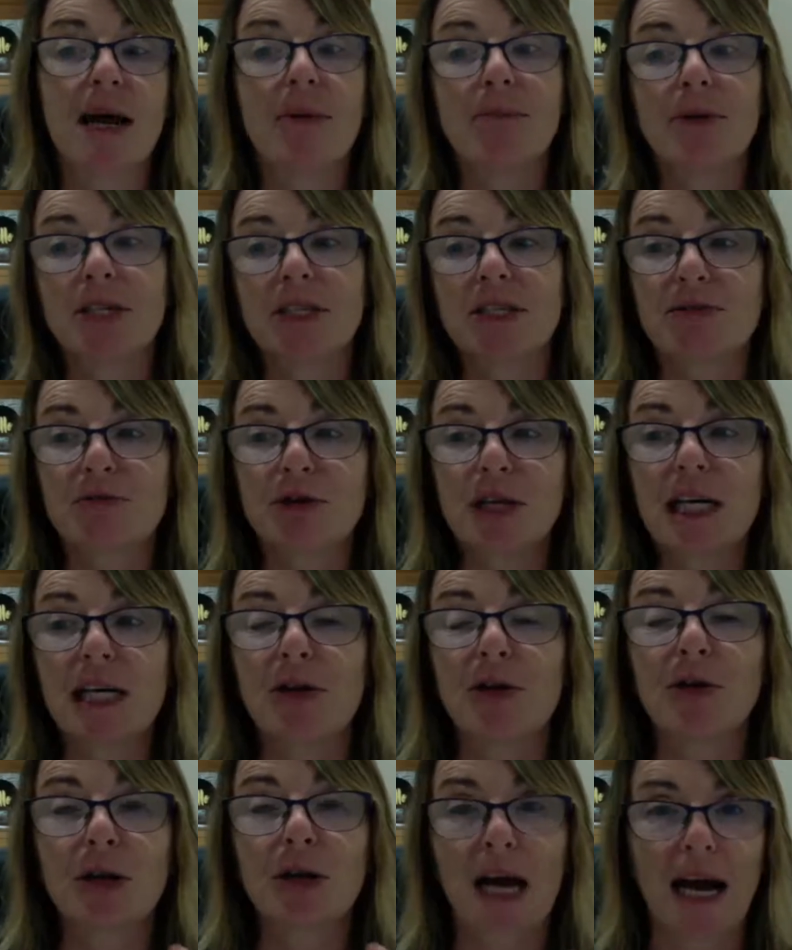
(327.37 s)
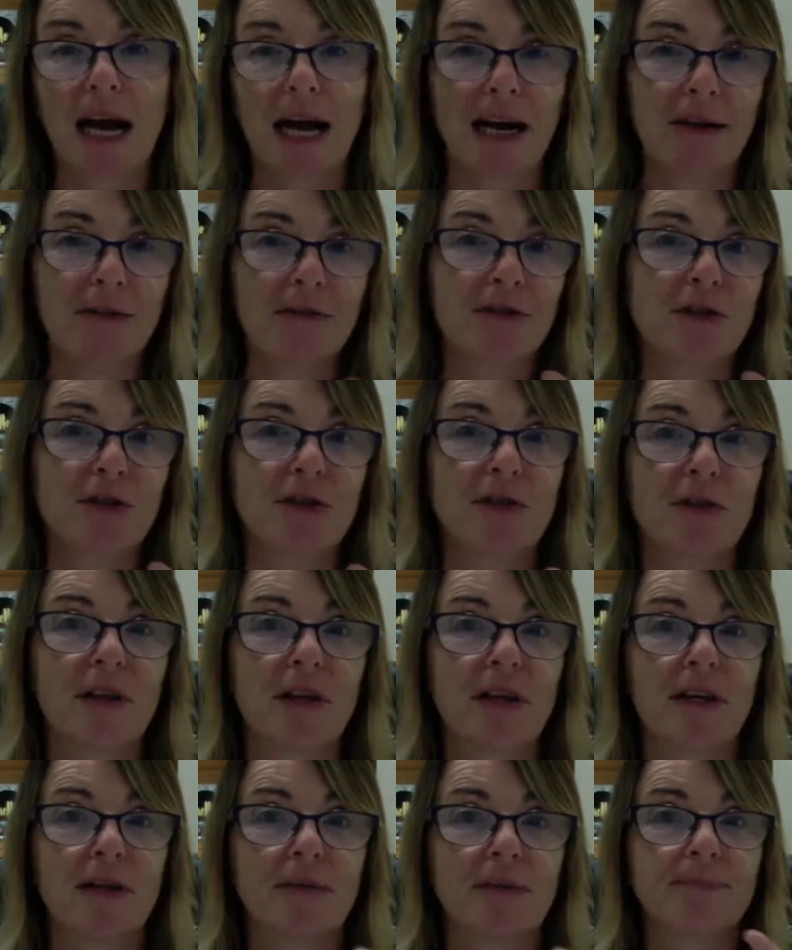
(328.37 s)
But it's really good after
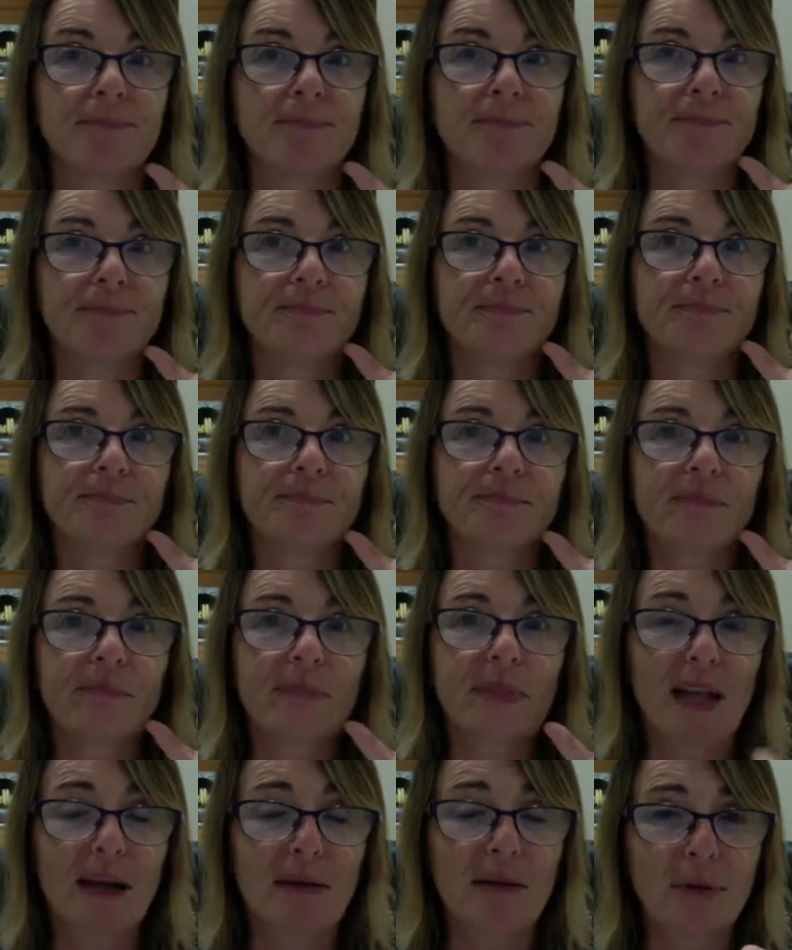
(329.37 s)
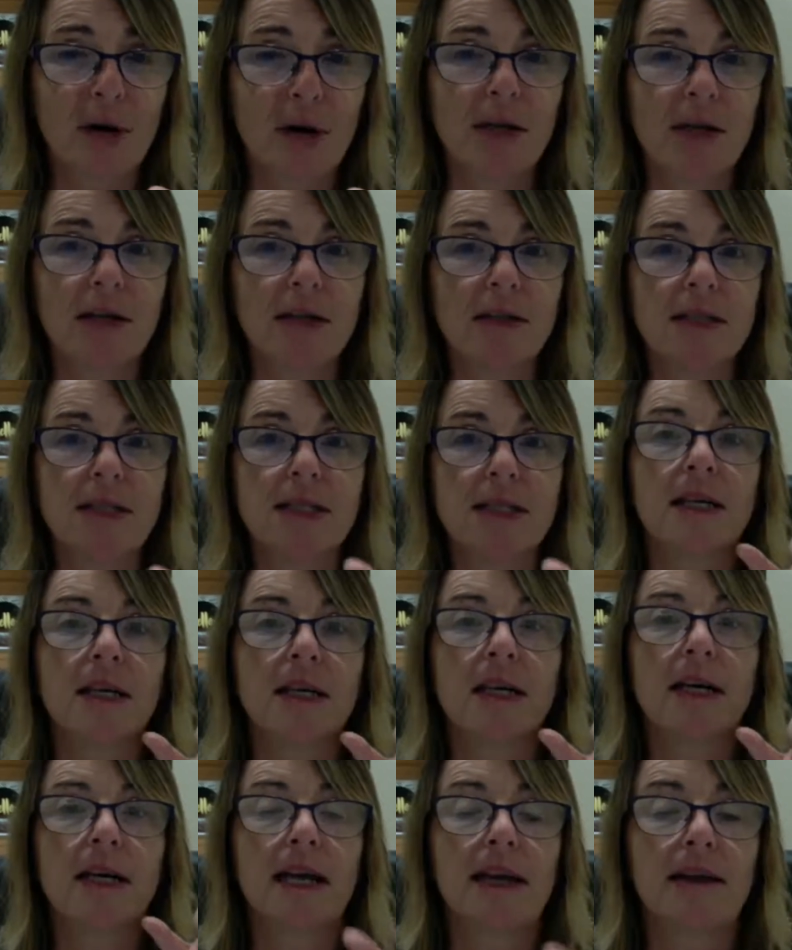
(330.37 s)
the product
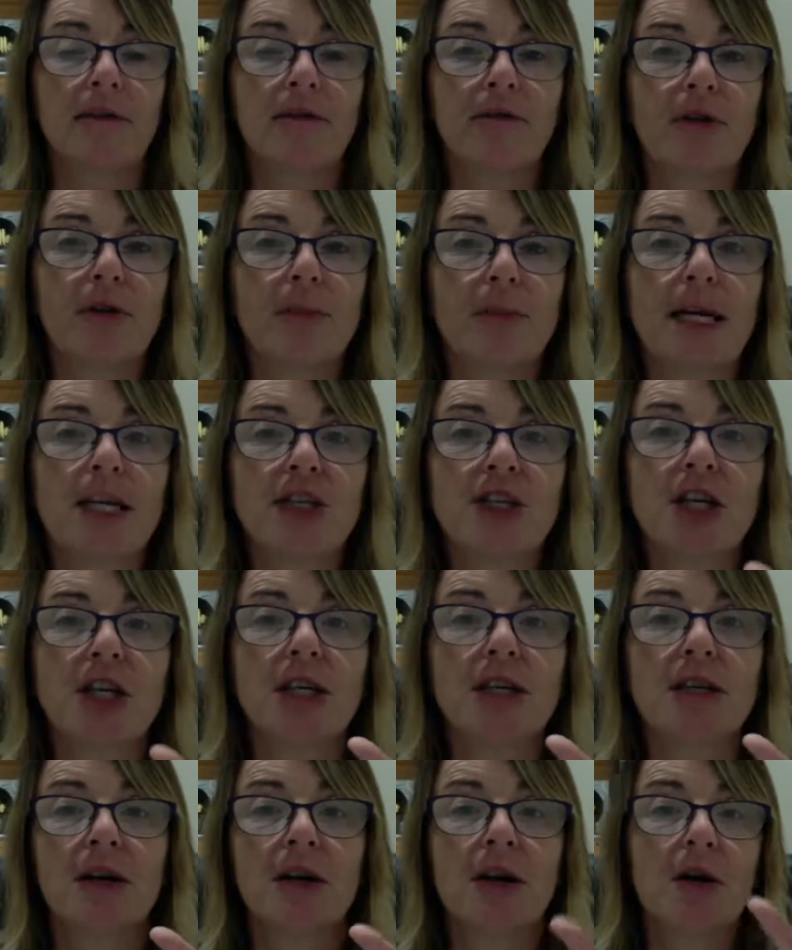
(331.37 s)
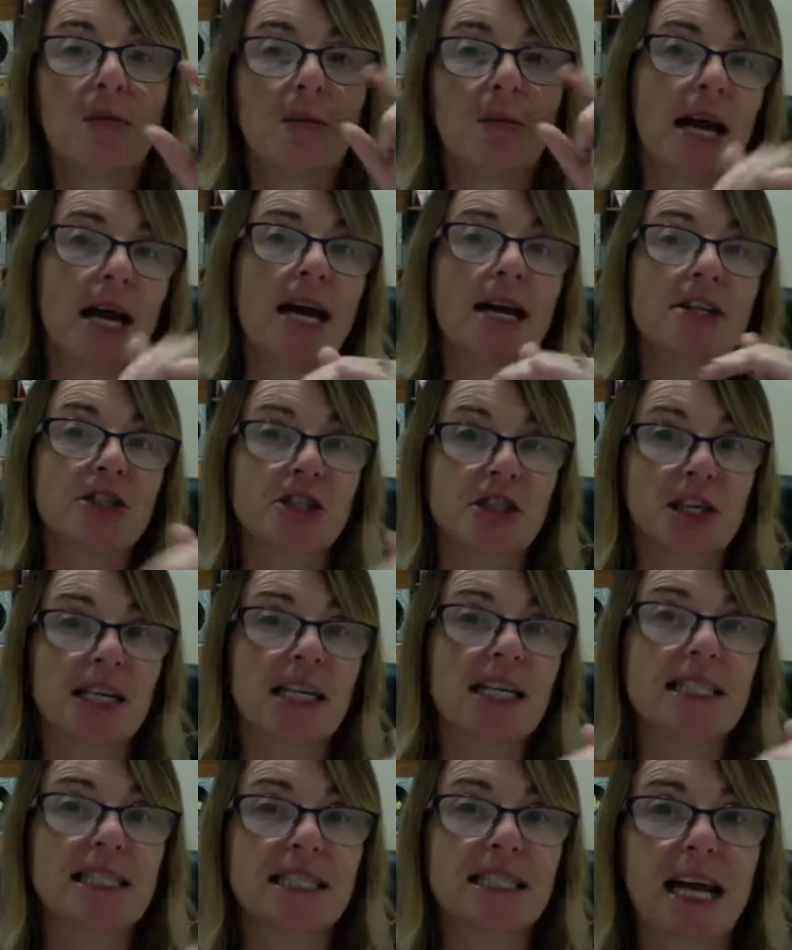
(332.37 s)
information. We
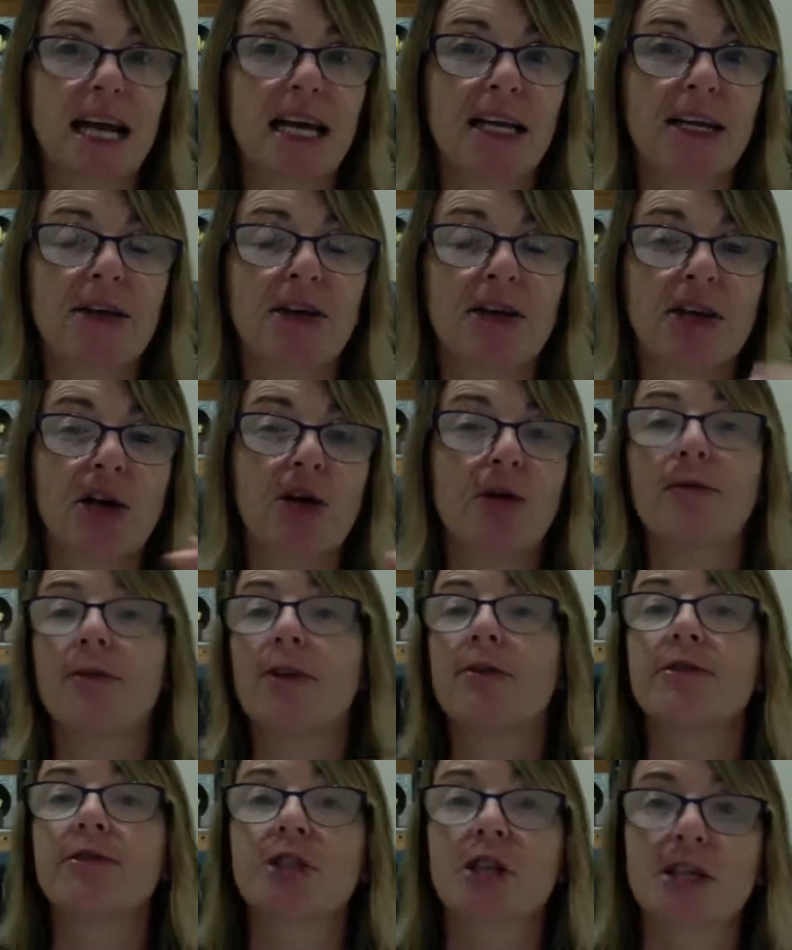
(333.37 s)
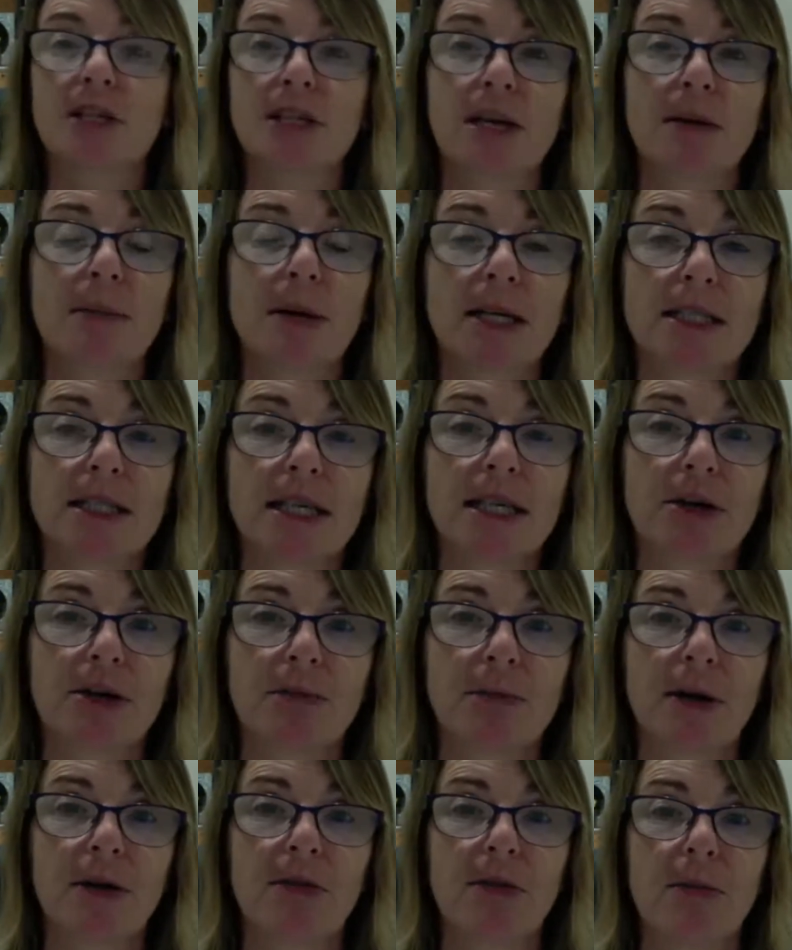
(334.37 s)
actually say, you know, if you've just come on to hear
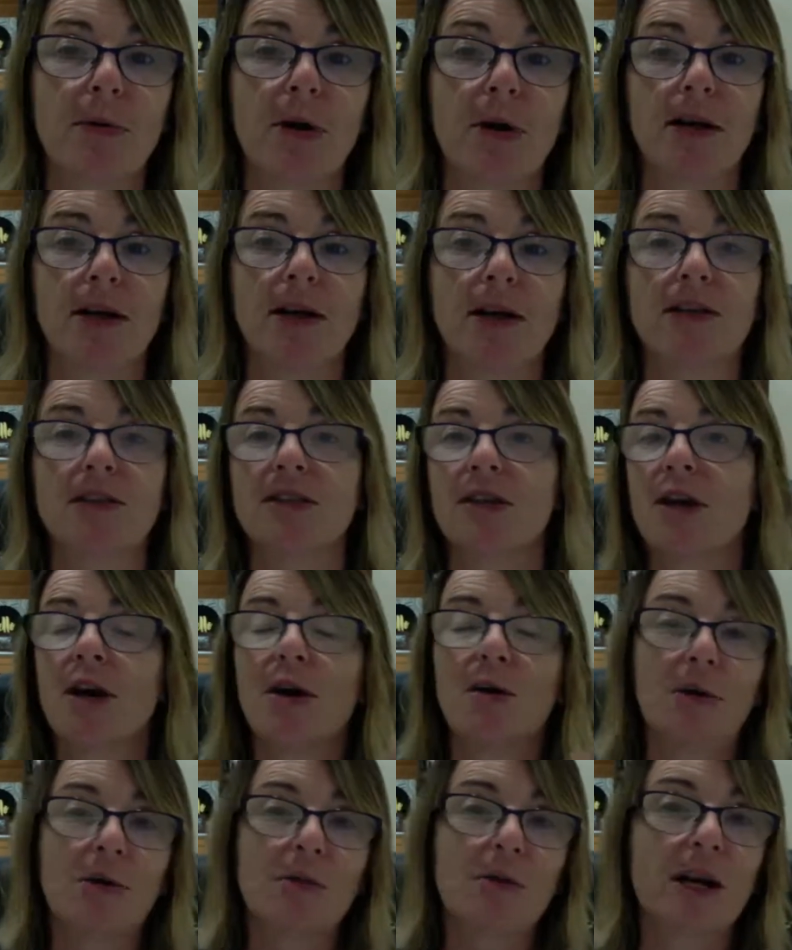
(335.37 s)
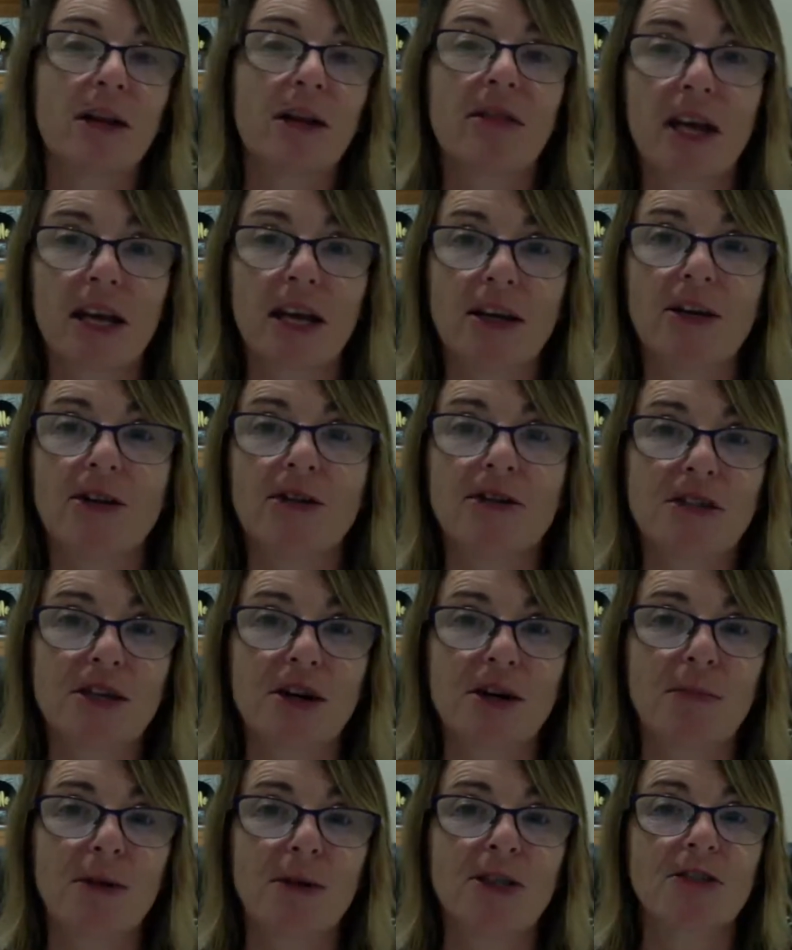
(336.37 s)
about the product, we want to thank you
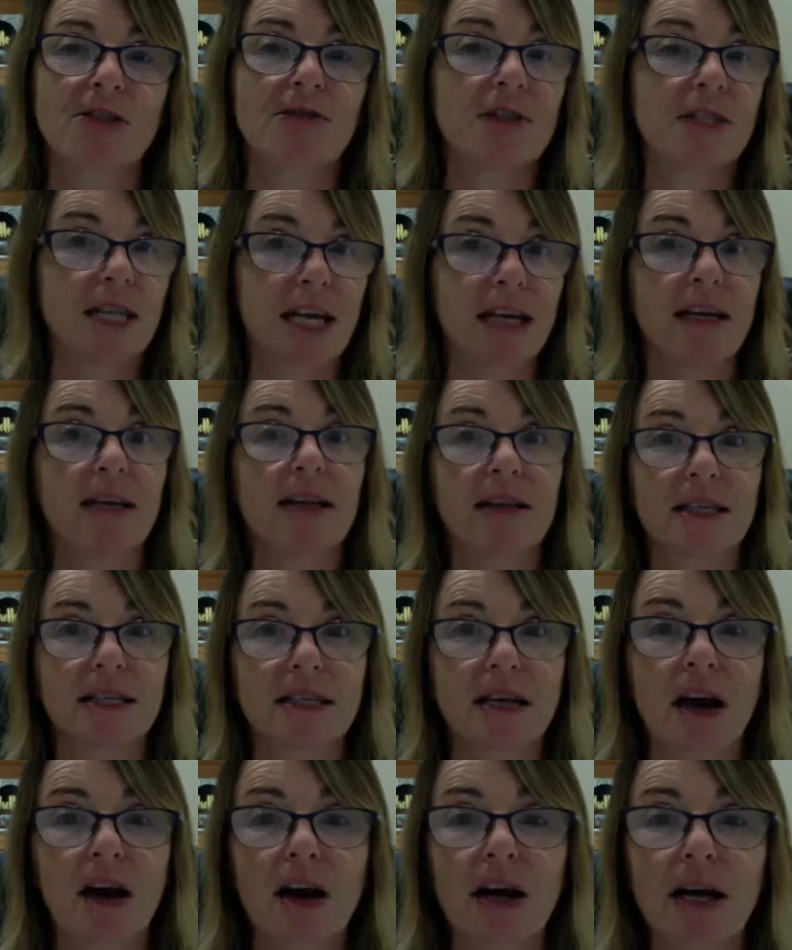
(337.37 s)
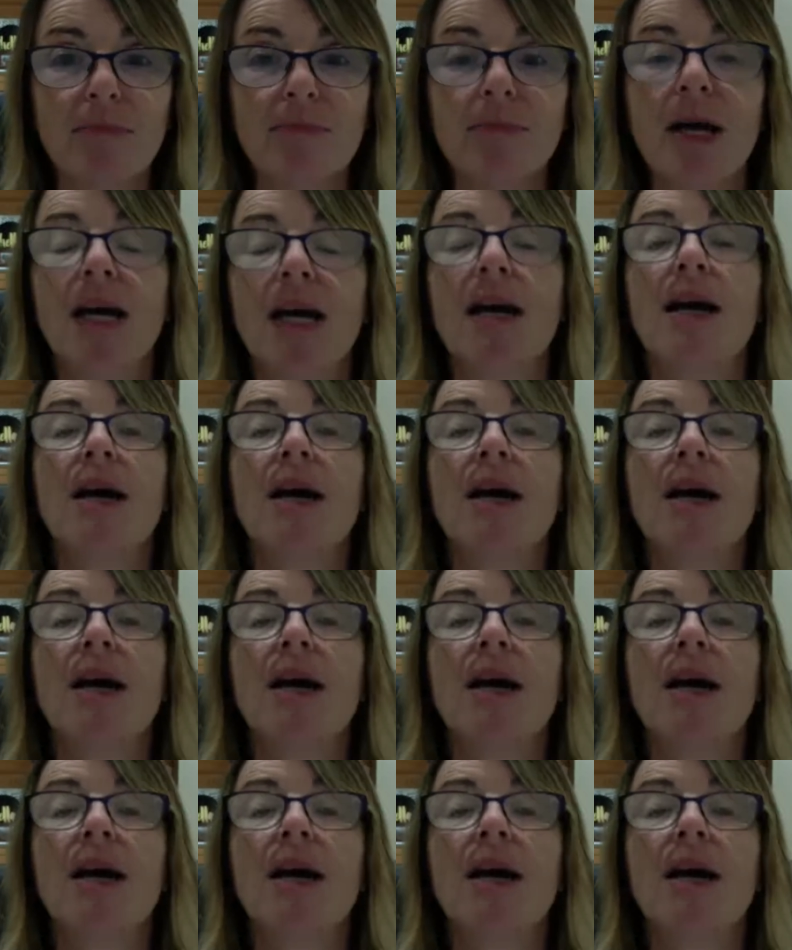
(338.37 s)
so much for taking the time.